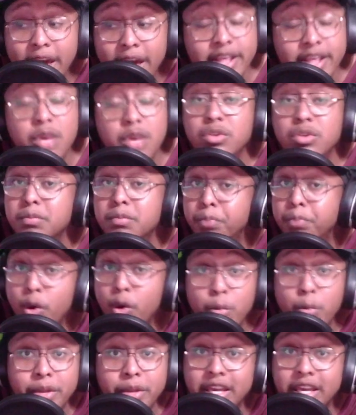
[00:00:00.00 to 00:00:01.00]
And he was
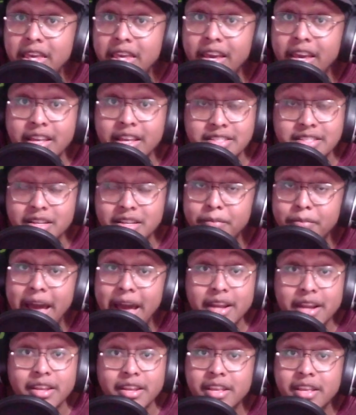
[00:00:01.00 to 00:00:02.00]
booming the kick into the
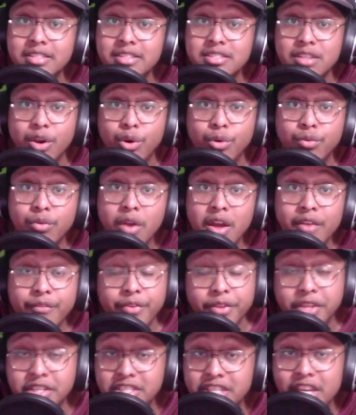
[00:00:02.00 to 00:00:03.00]
back of the end zone
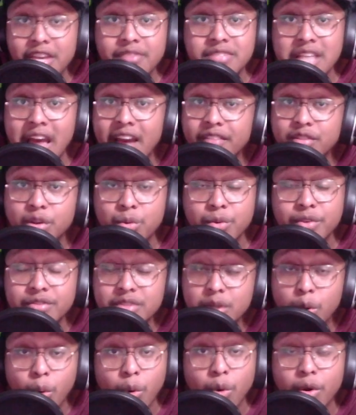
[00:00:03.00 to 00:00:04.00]
for the Chiefs after we
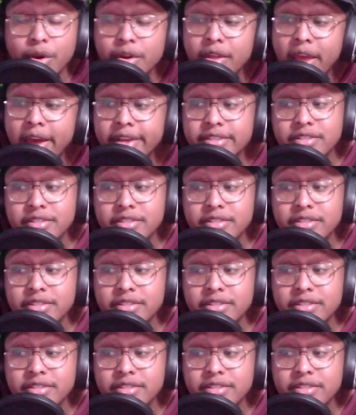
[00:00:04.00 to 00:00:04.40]
scored.